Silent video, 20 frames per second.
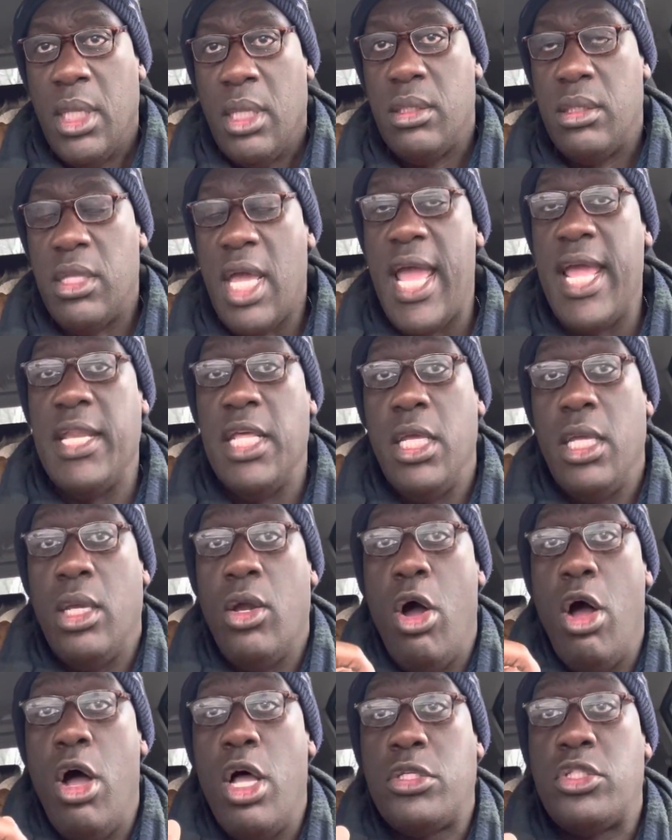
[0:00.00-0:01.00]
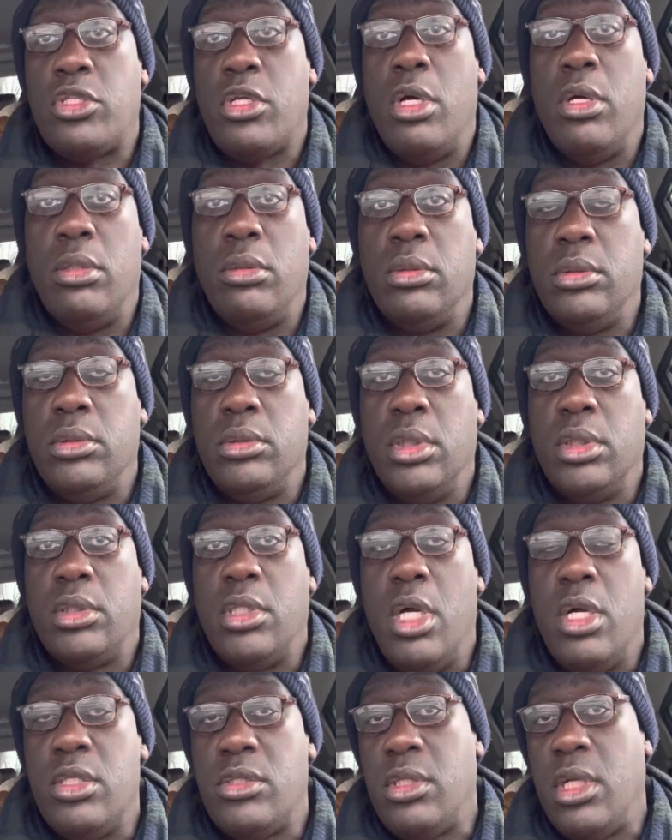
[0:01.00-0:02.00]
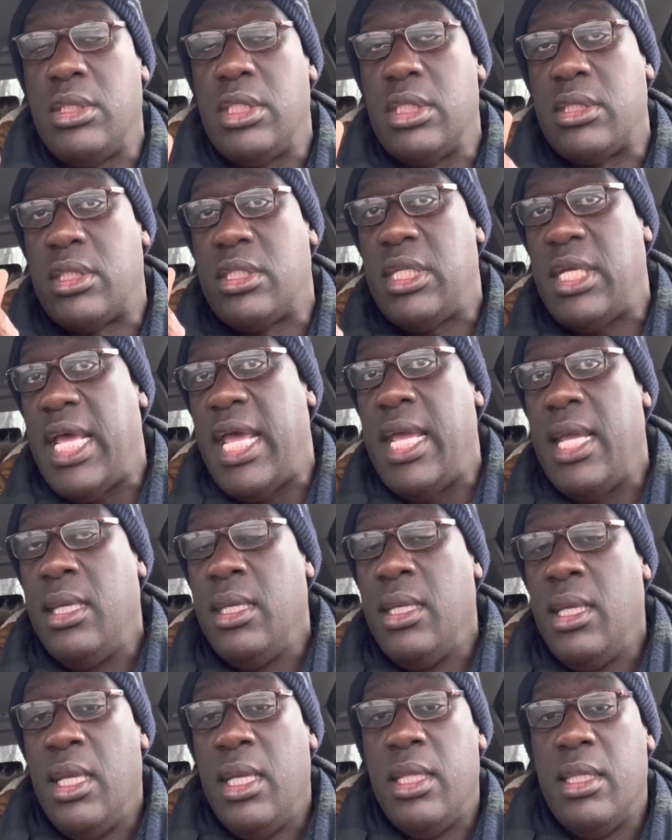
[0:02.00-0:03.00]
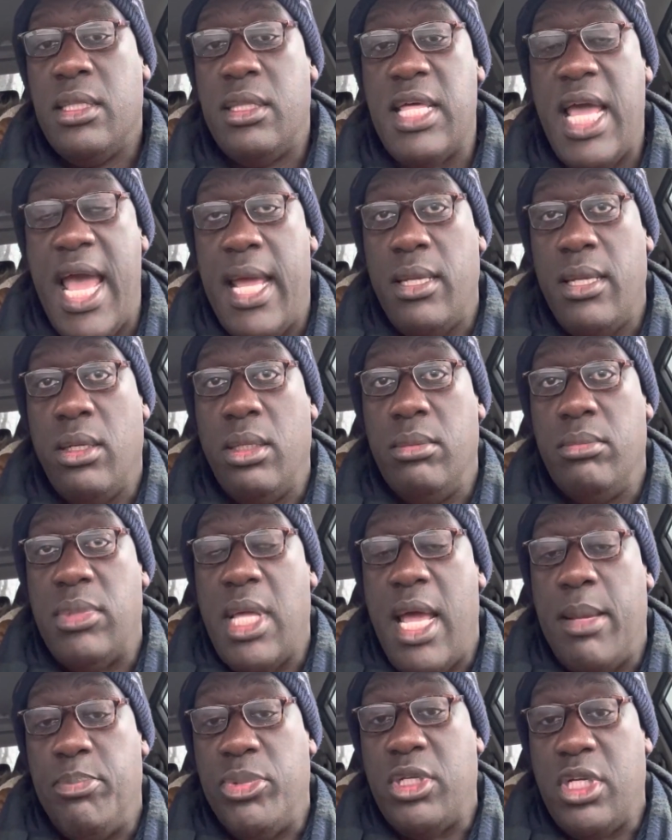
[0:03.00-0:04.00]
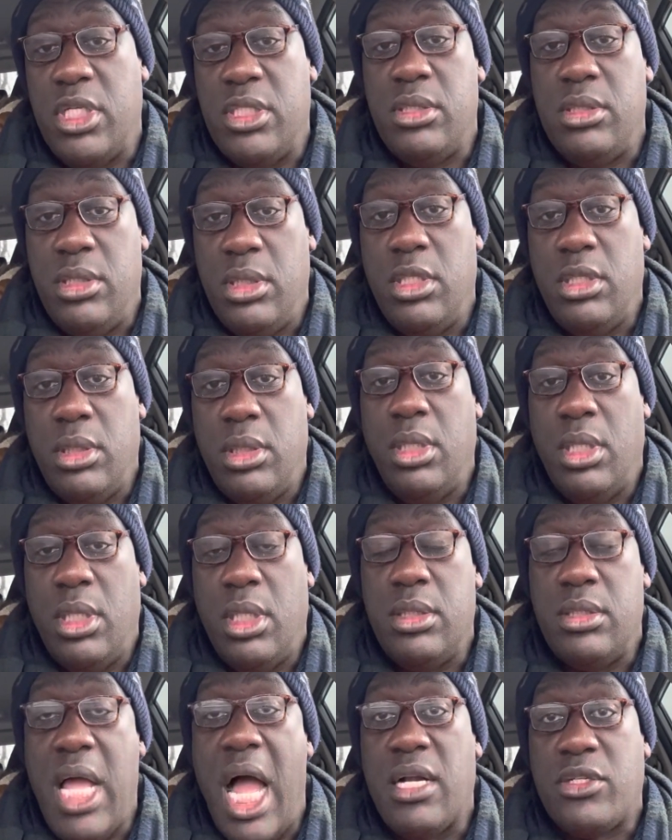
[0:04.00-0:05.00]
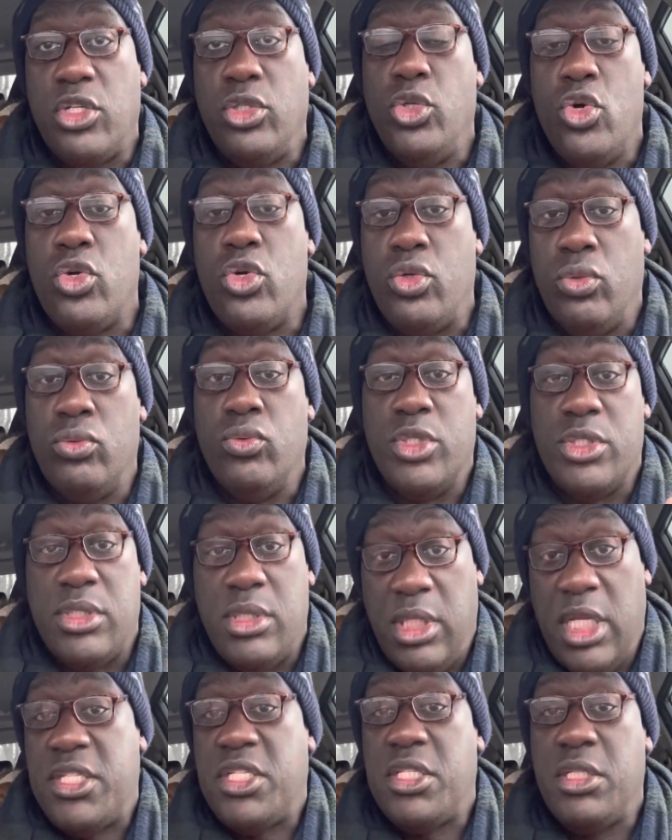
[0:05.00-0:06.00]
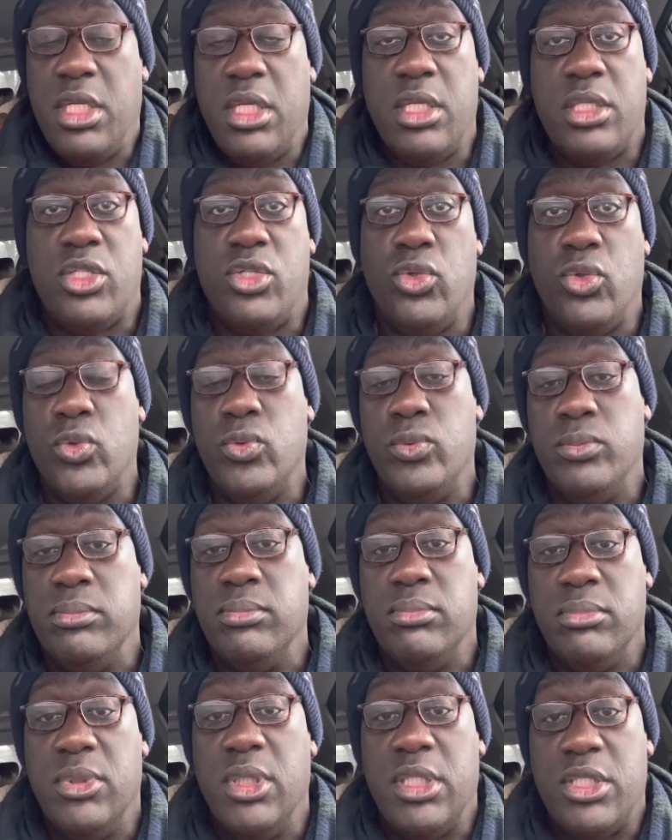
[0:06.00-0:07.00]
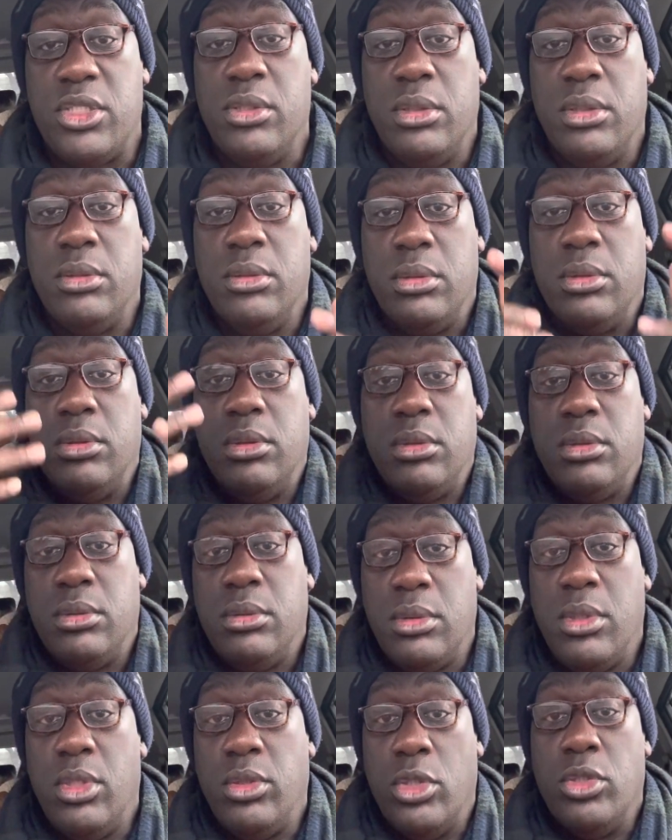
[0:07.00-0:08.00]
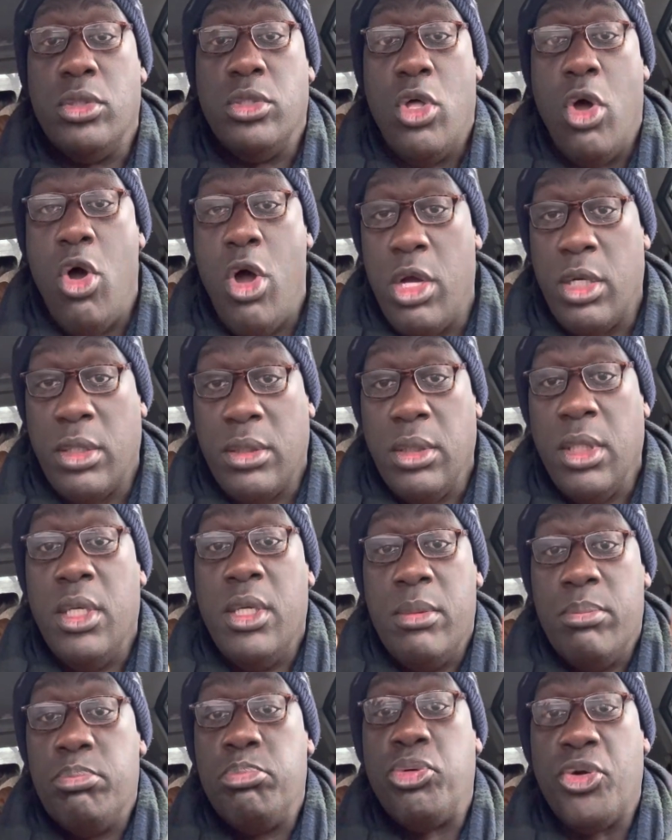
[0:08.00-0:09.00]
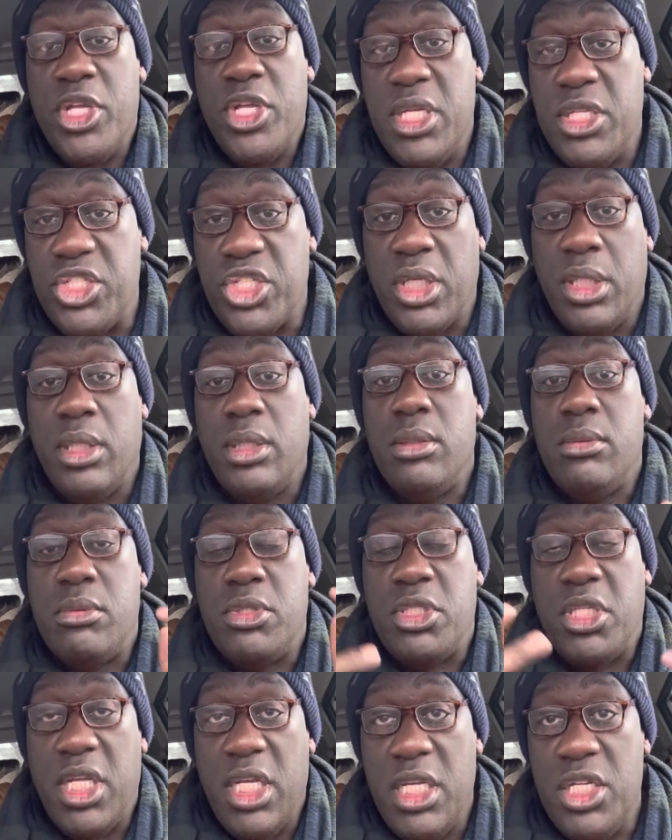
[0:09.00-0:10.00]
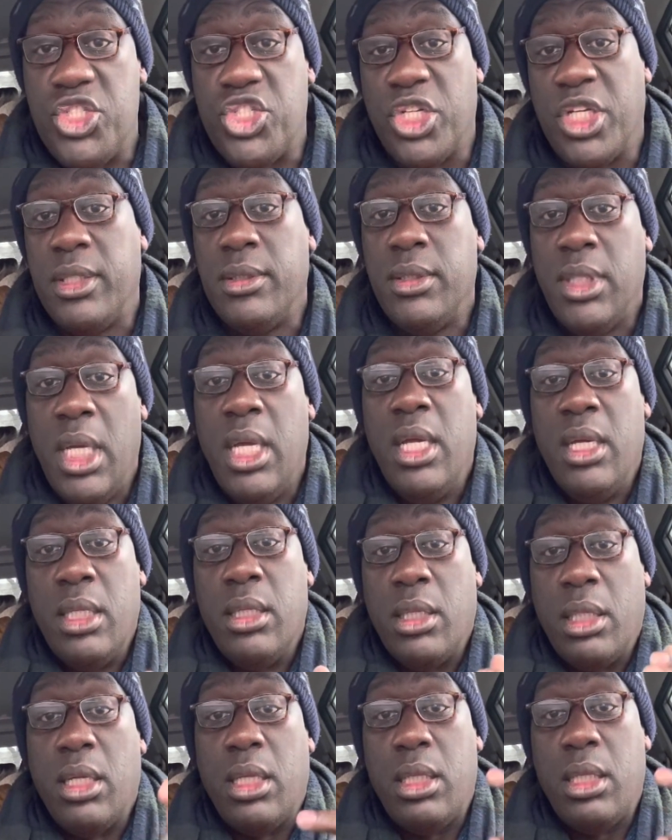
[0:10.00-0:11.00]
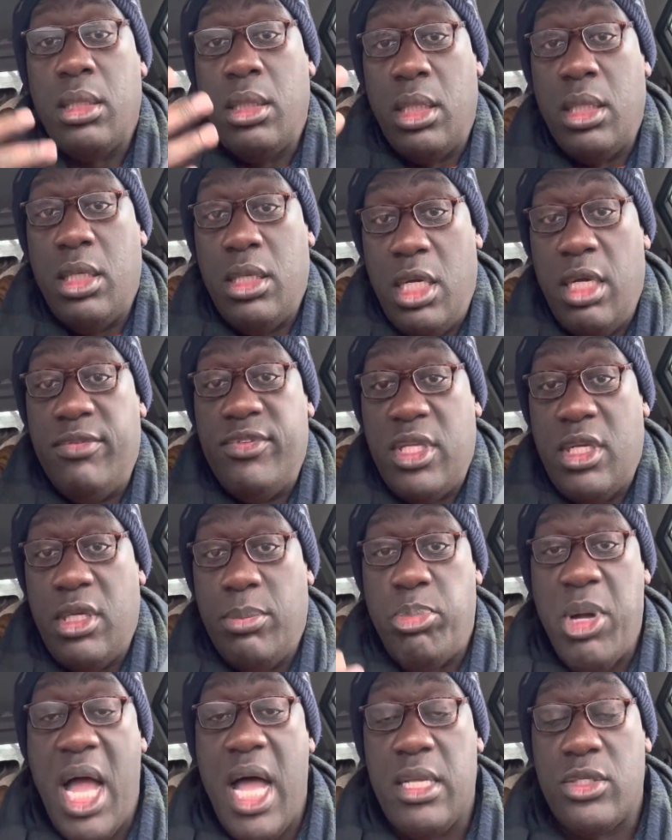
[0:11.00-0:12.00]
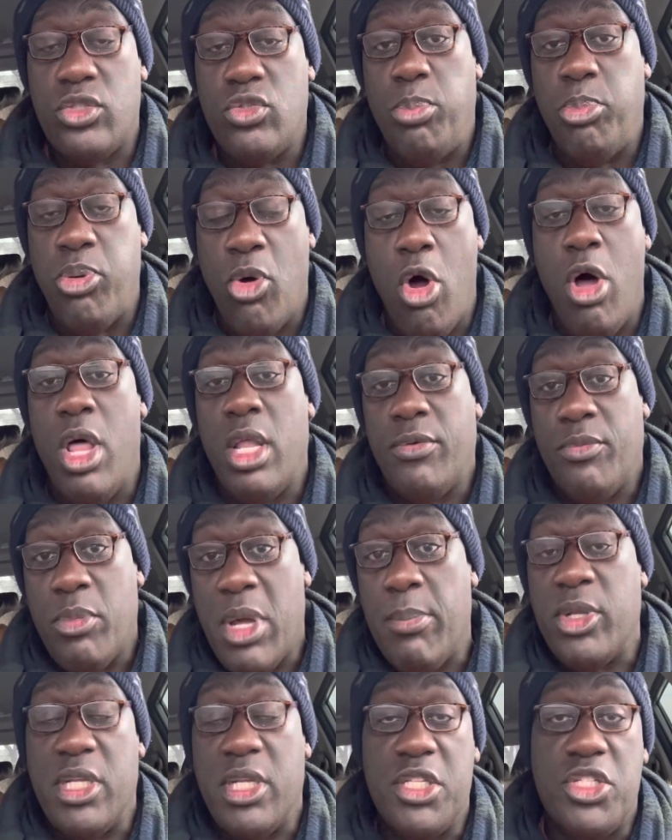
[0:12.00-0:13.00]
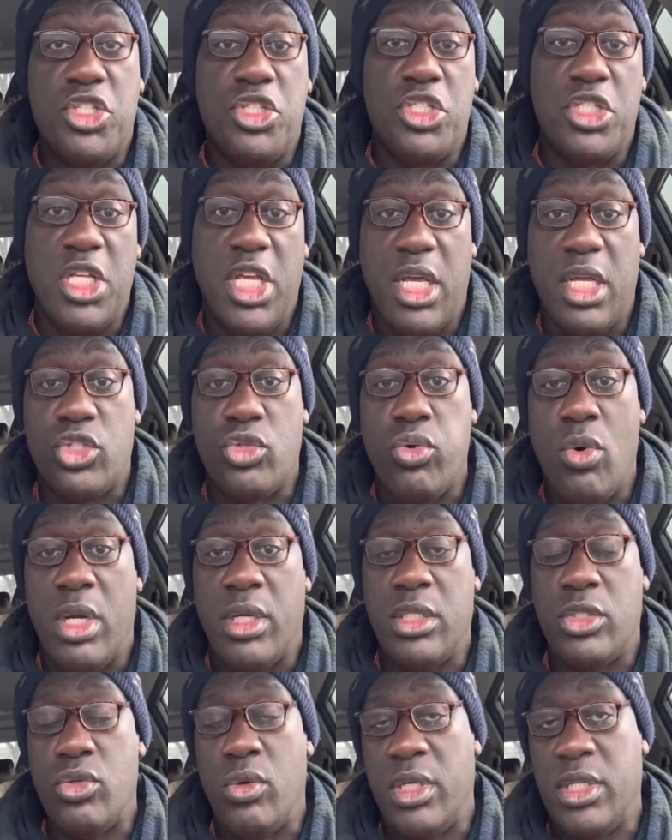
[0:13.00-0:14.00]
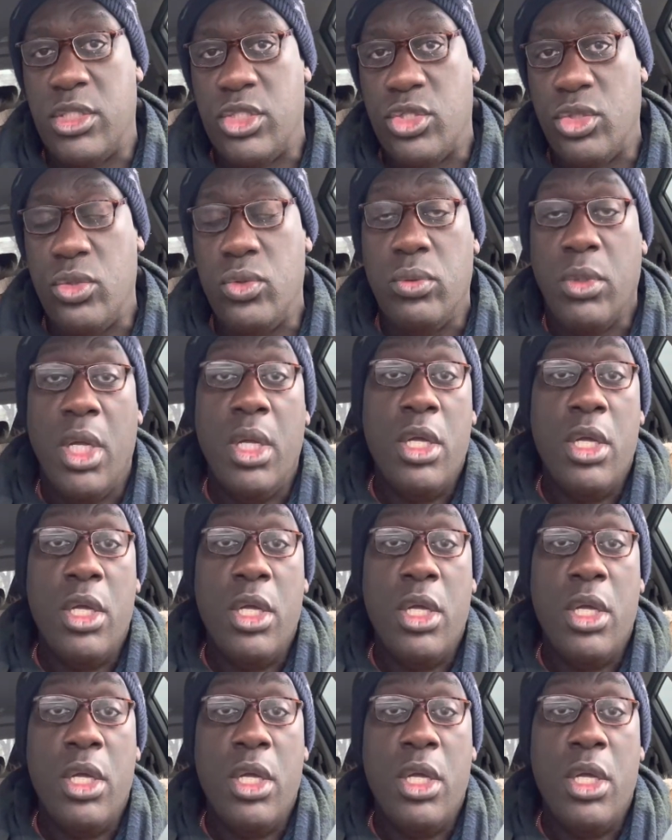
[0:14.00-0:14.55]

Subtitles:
Then he also goes on to say that because Dr. Luke was listening to this long preaching, teaching of the Apostle Paul. Remember, this is year 2022,